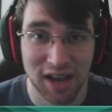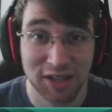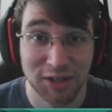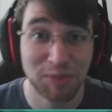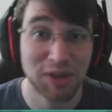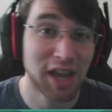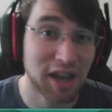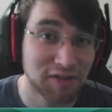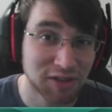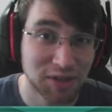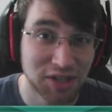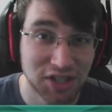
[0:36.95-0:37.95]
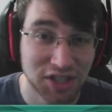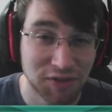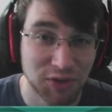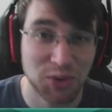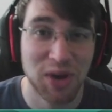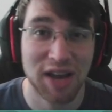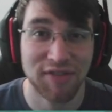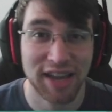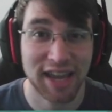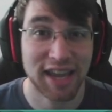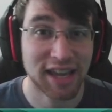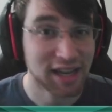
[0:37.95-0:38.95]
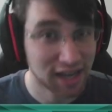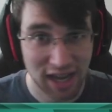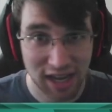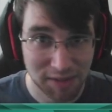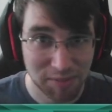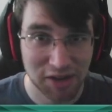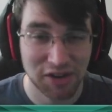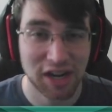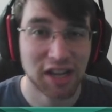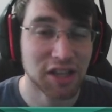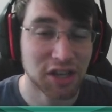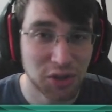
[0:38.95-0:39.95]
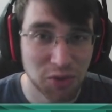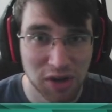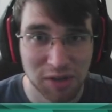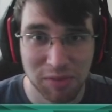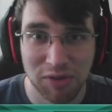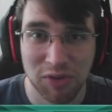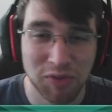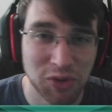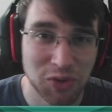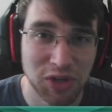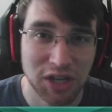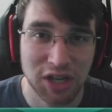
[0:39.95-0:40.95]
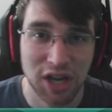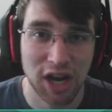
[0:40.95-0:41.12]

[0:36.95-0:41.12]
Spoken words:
Speaking of submissions, if you have a Commander deck that you want to be reviewed,